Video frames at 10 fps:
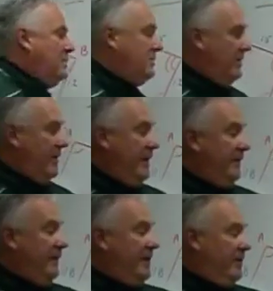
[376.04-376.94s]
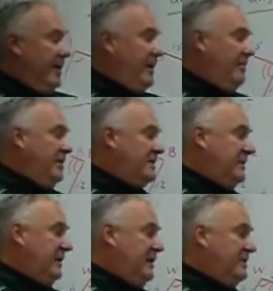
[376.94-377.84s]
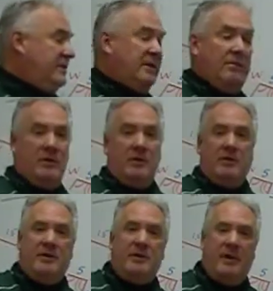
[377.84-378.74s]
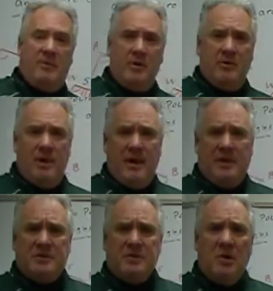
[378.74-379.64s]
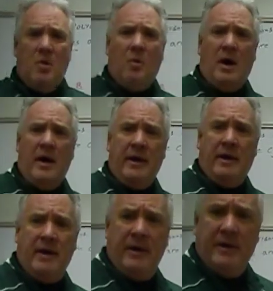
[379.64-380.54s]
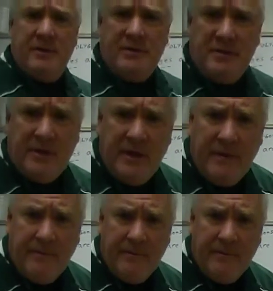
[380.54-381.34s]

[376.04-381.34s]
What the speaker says: So figure ABC is similar to WX, Y, and Z.